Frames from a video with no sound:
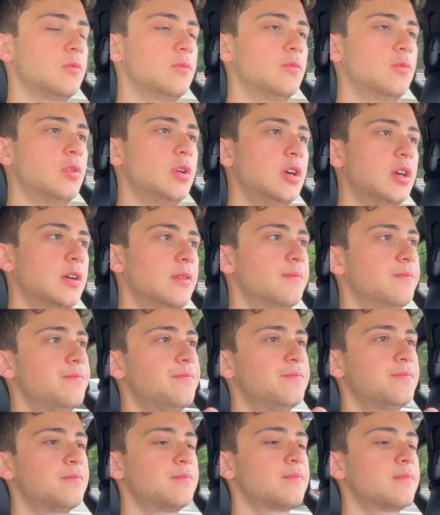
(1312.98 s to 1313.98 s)
We're
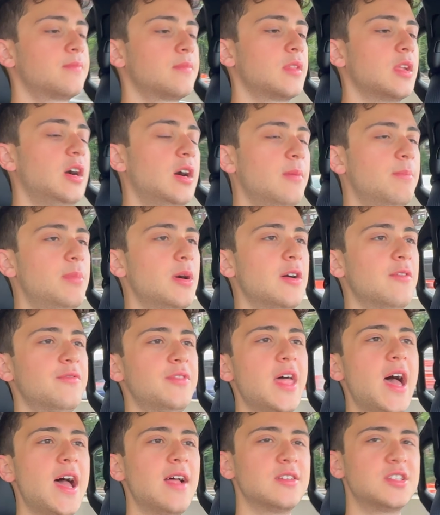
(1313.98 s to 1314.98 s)
above
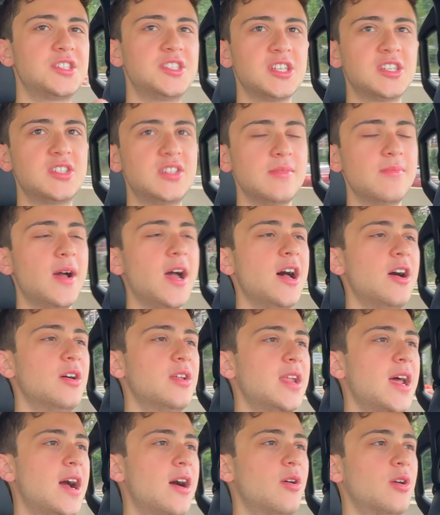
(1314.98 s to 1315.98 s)
that 60 mile
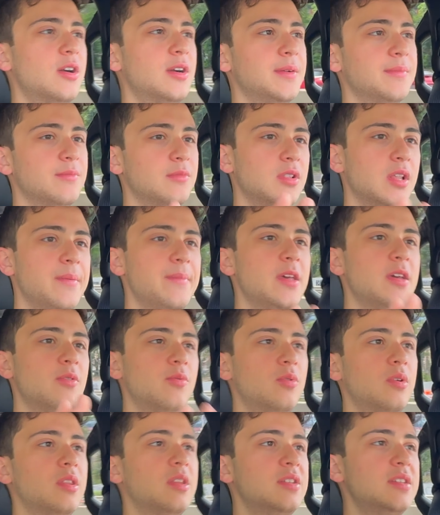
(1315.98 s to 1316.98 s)
an hour limit
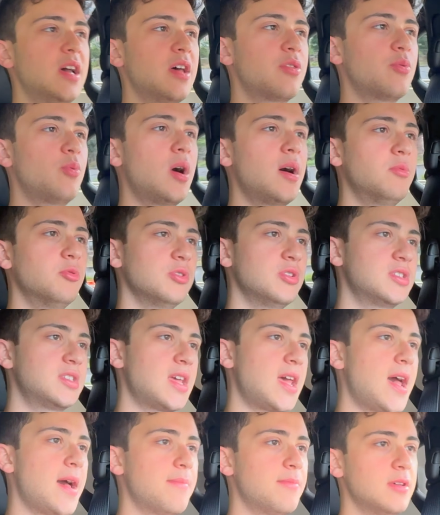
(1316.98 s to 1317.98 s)
where the death wobble used to
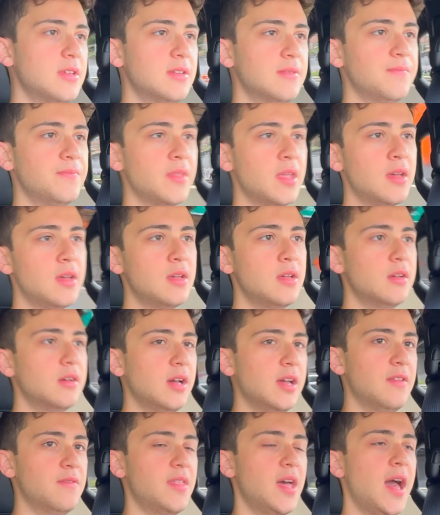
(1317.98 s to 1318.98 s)
happen.
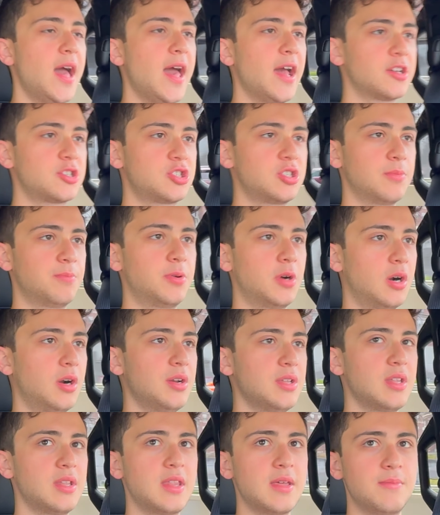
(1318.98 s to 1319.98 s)
And that extra
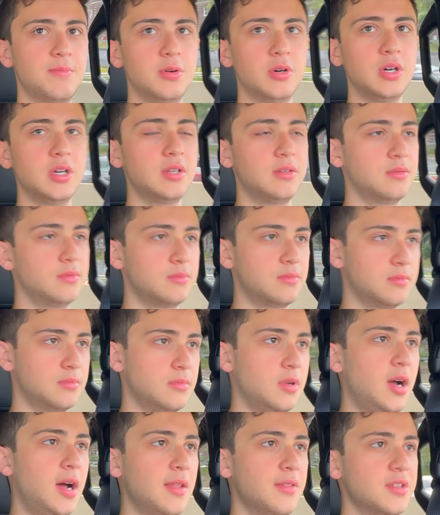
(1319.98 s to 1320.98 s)
part that they put
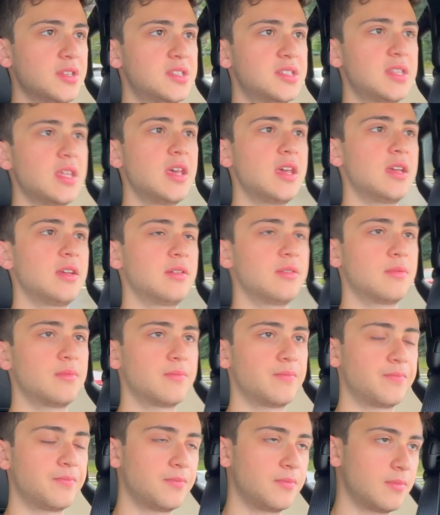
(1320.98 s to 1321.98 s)
on this thing,
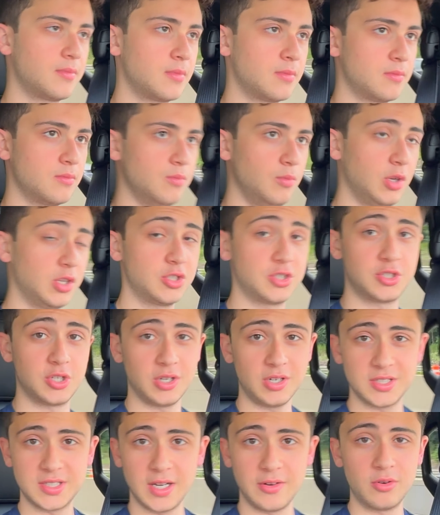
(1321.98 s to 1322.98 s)
which
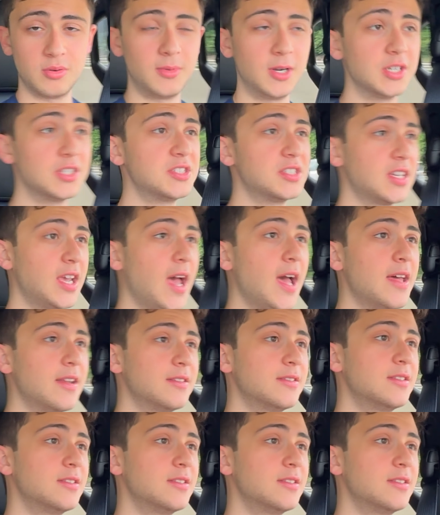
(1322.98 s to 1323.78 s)
took several months to get,